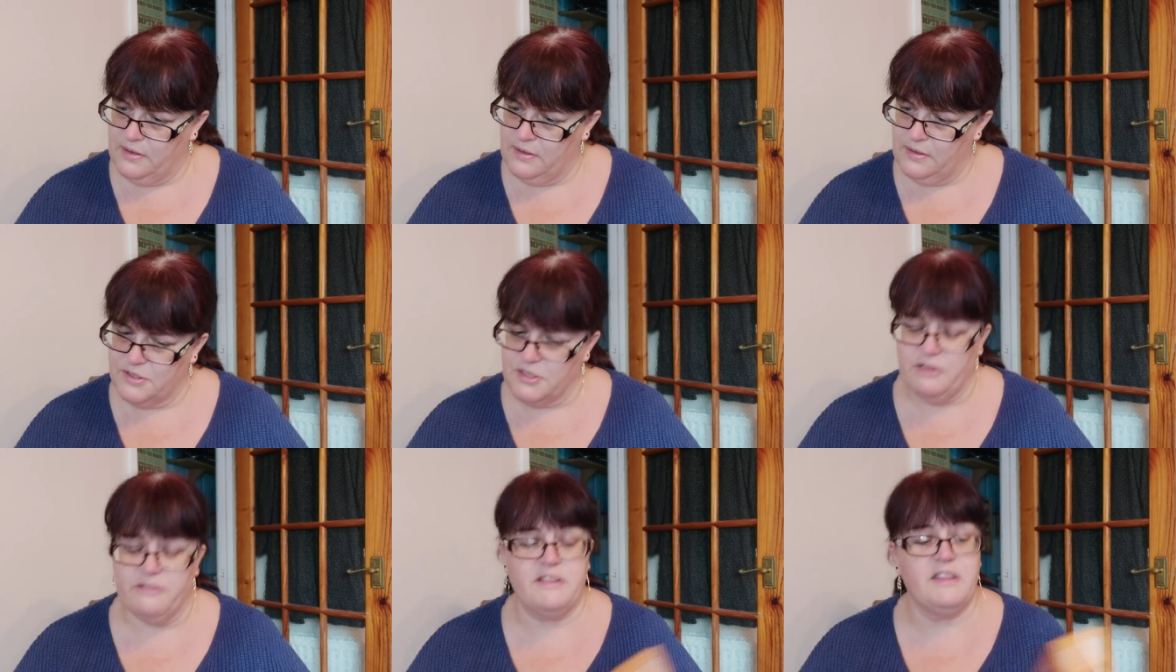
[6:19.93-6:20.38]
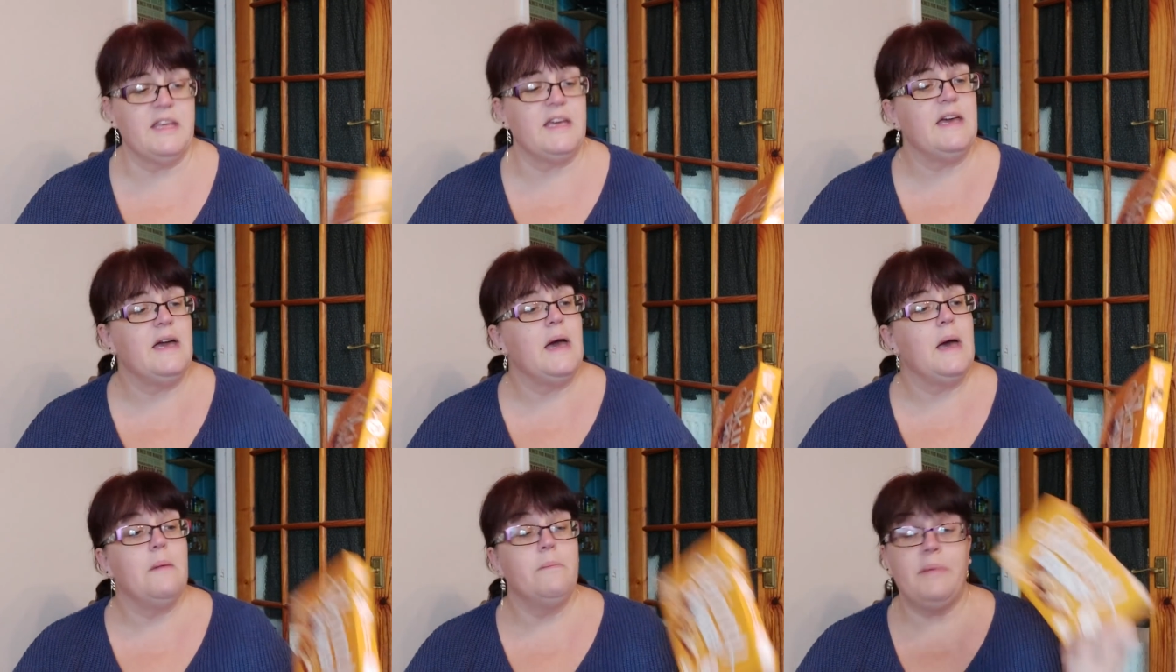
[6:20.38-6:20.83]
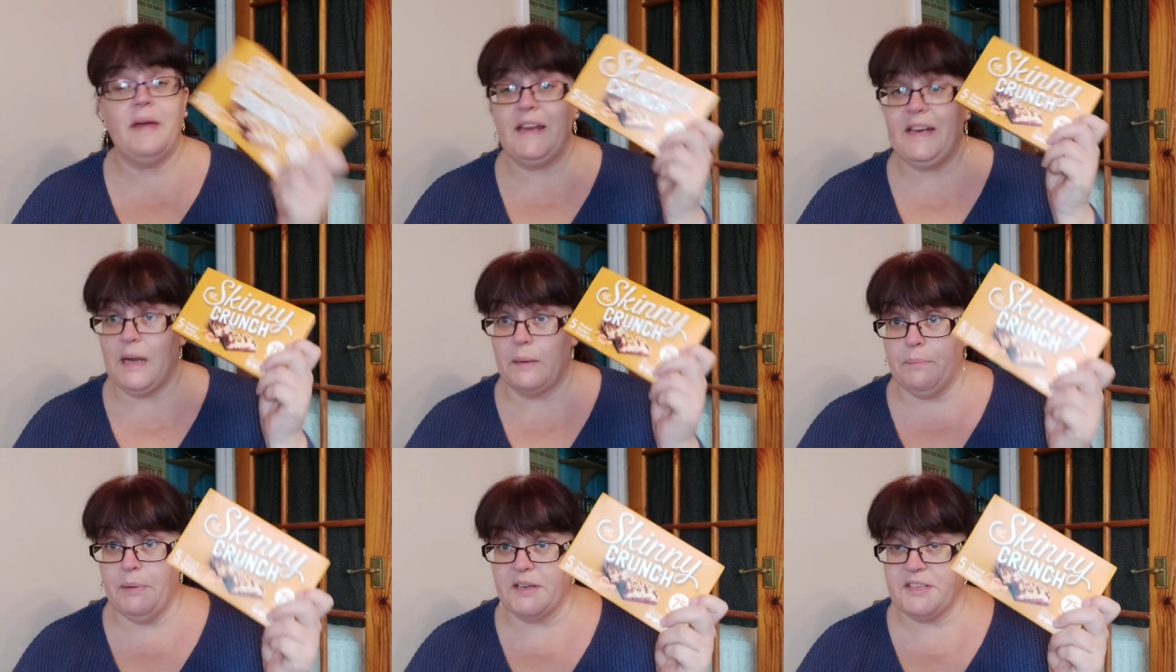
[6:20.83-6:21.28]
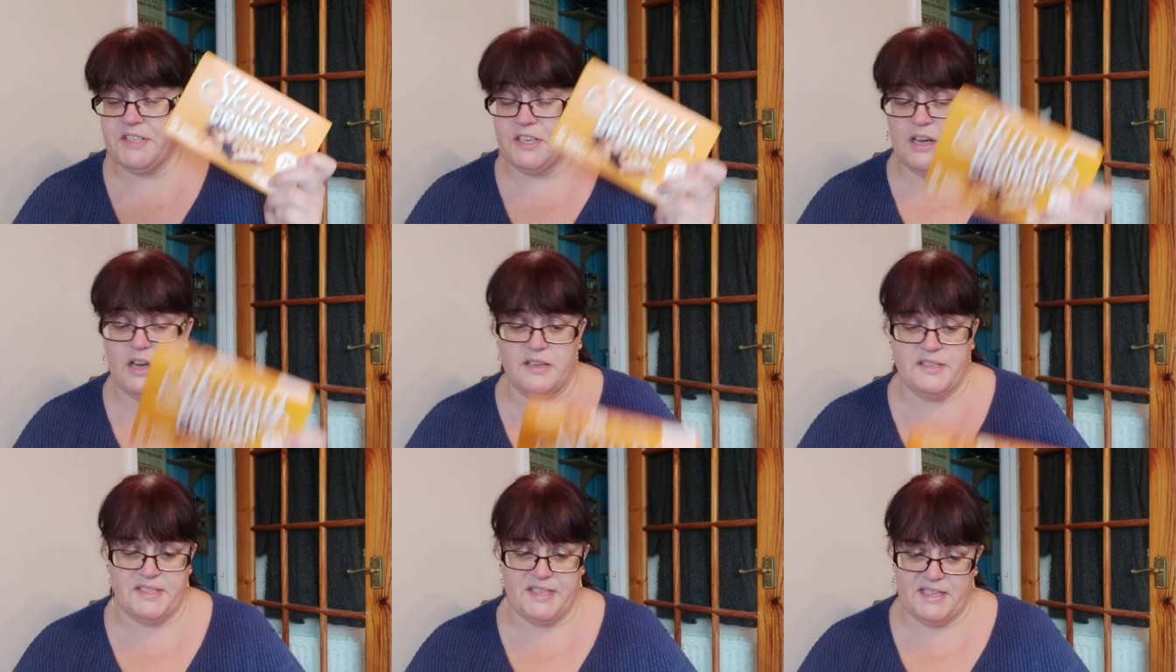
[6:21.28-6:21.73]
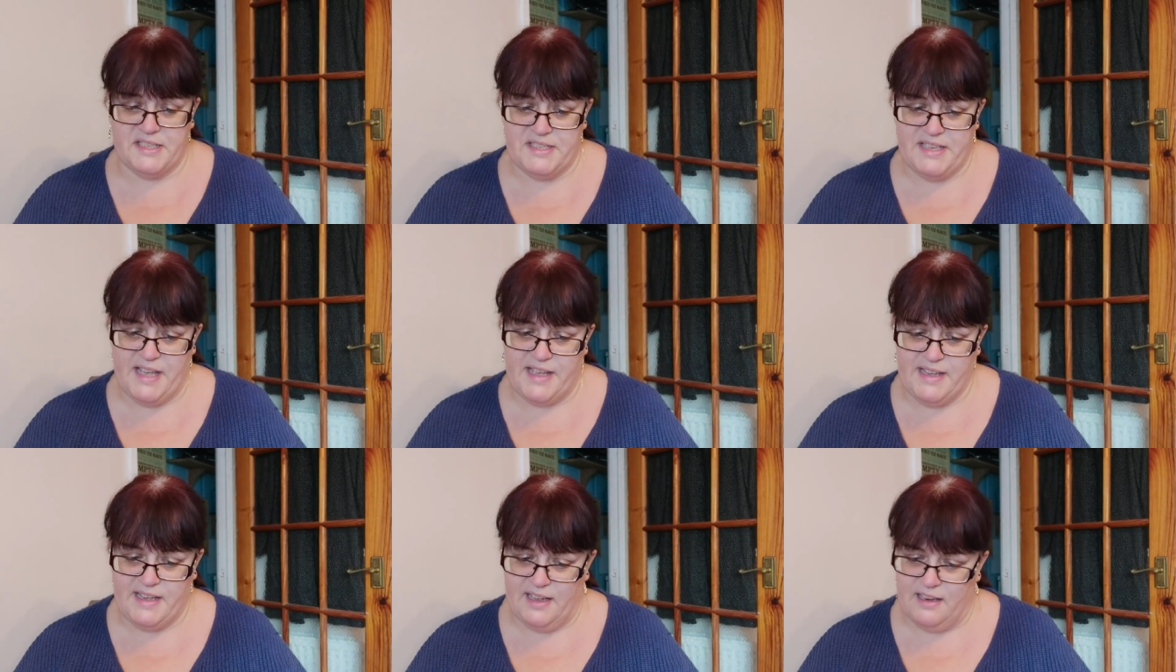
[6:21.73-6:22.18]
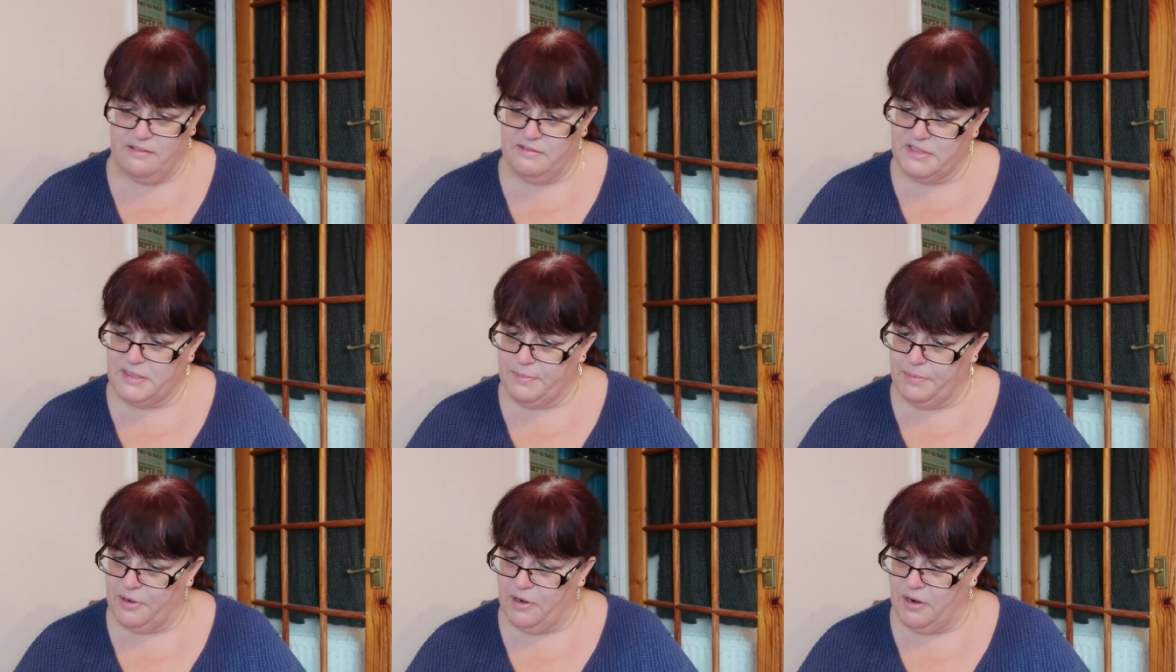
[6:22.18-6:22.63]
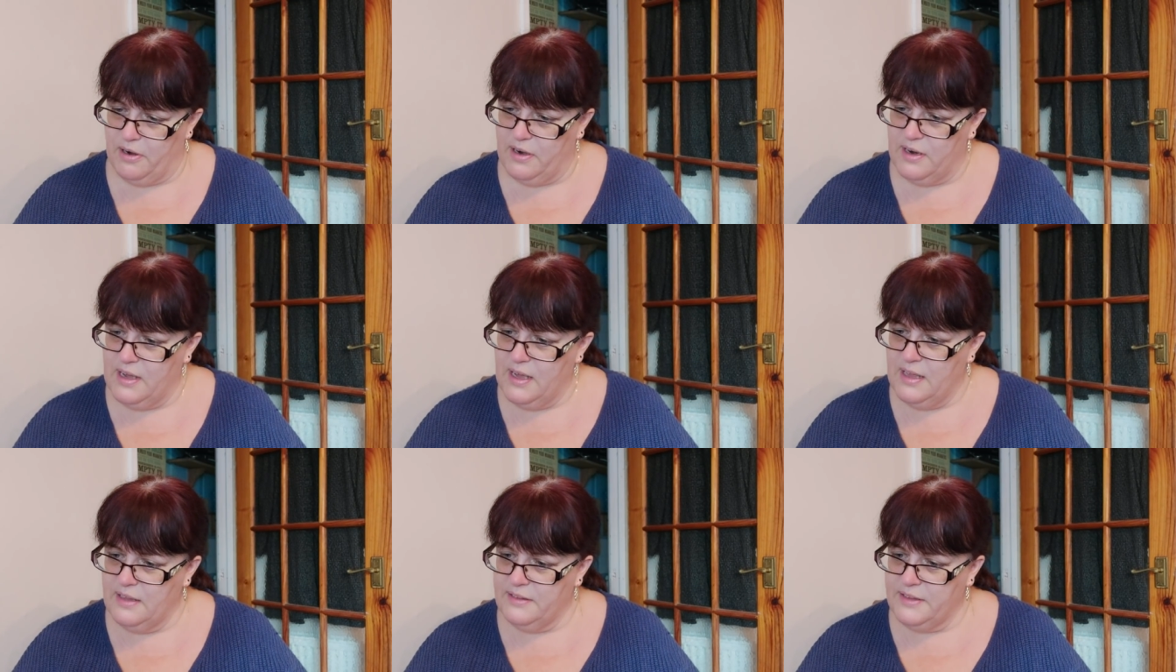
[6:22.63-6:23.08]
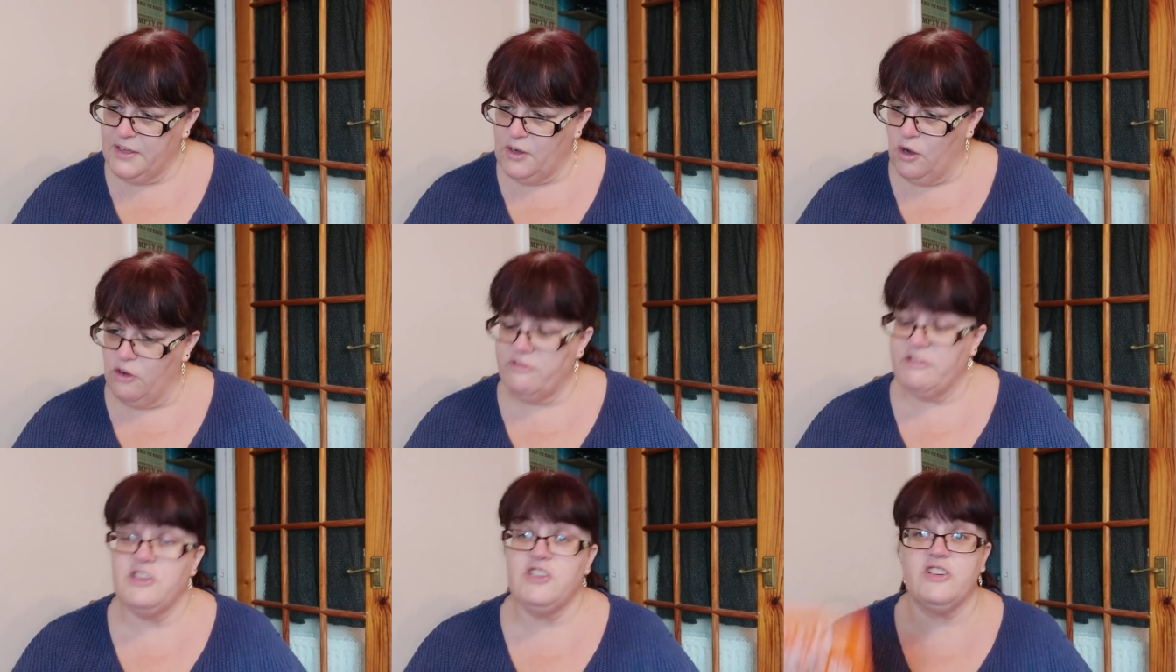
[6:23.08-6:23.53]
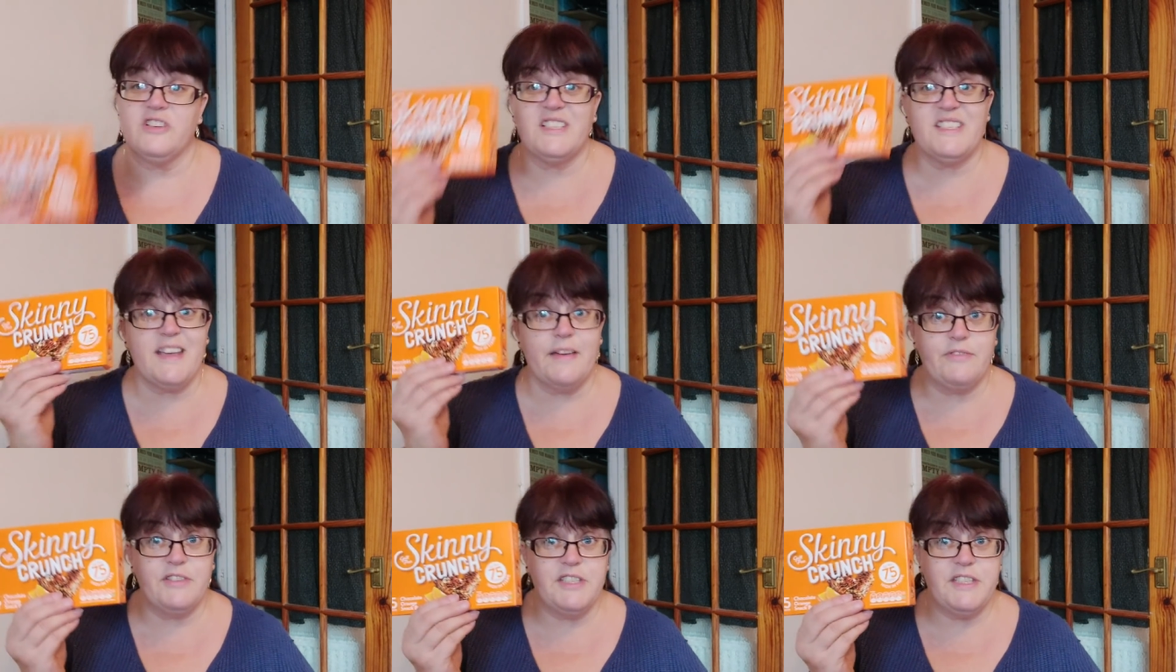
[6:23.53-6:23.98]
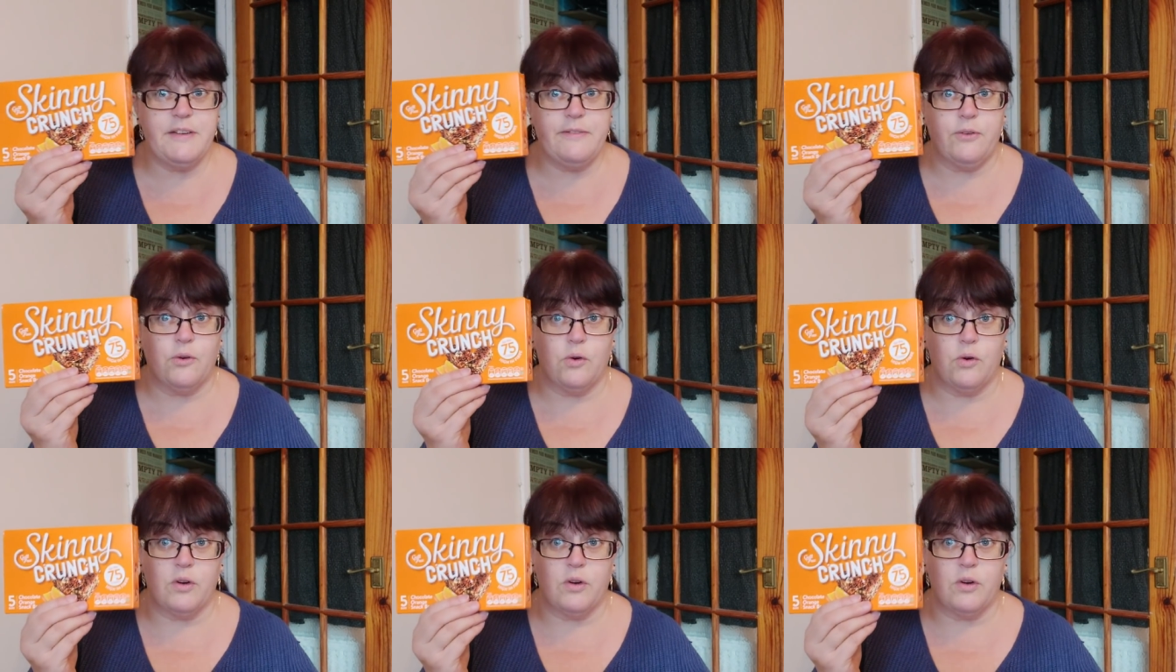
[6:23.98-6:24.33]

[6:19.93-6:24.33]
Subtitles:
Sorry, the peanut butter are 68 calories a bar. The orange are 74